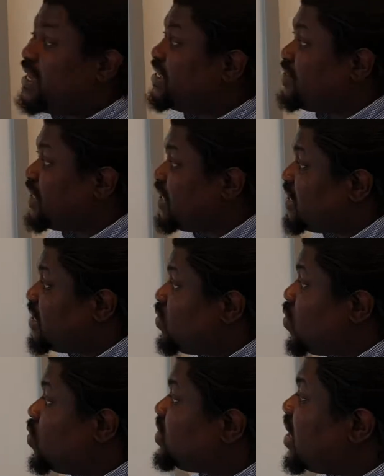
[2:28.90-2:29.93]
and strategic
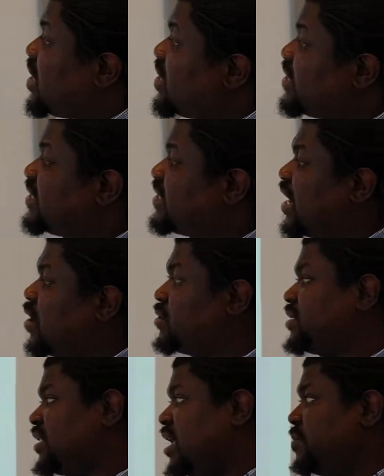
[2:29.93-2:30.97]
goals, the
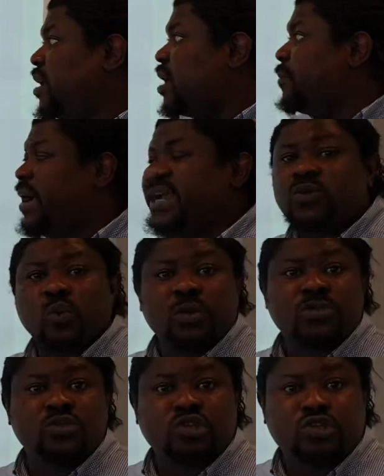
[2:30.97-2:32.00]
sales team might
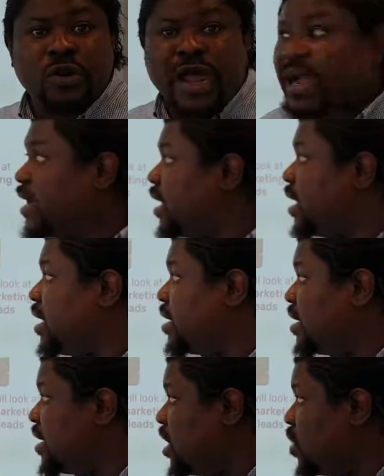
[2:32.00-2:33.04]
want to track
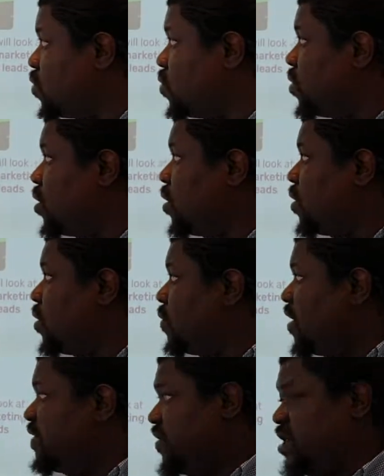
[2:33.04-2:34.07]
new
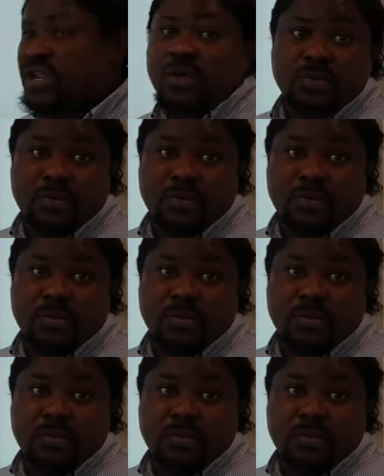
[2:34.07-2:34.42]
revenue.